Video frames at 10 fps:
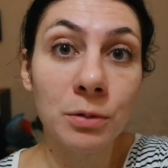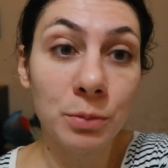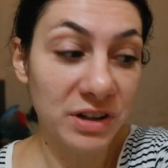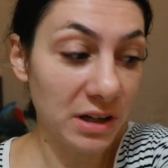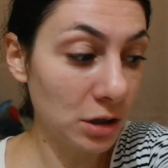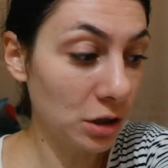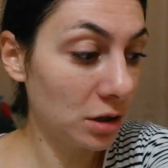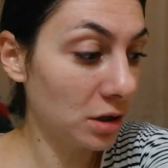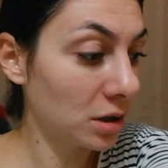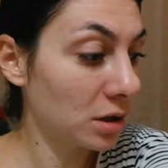
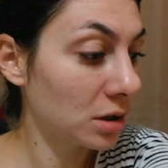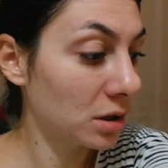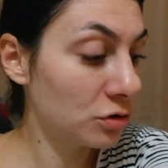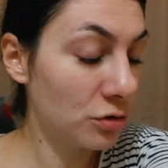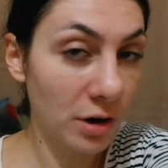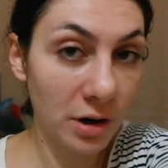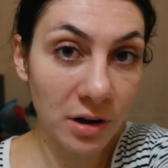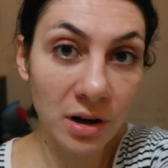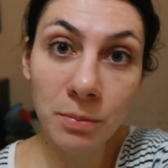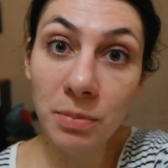particular
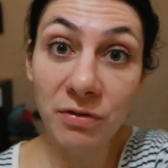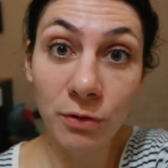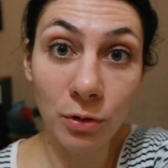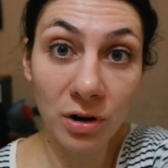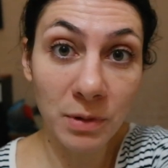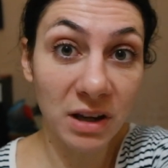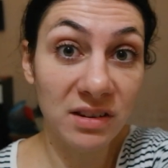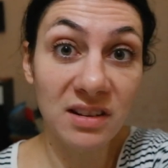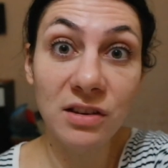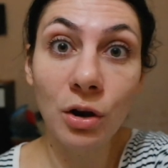drug before because
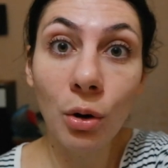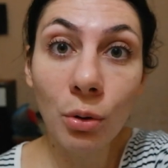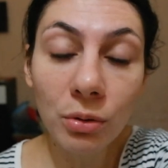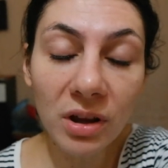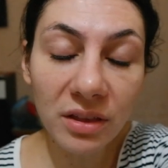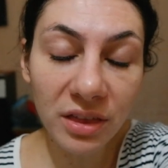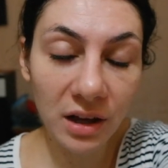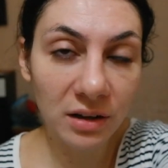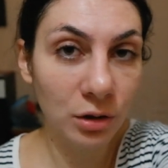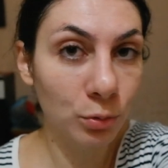it's the only
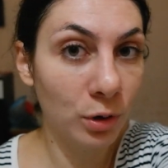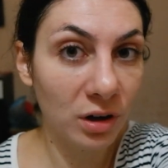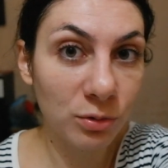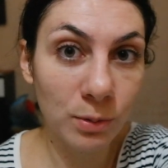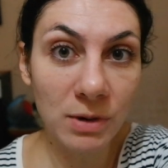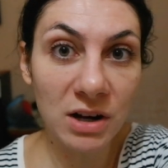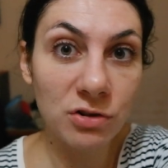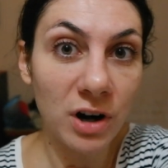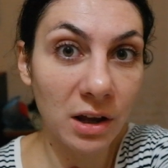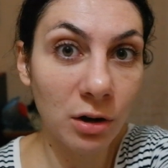thing that works with my
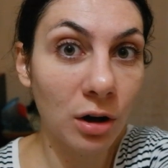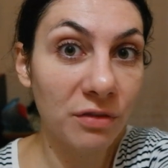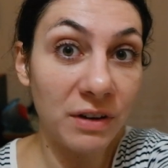dry cough.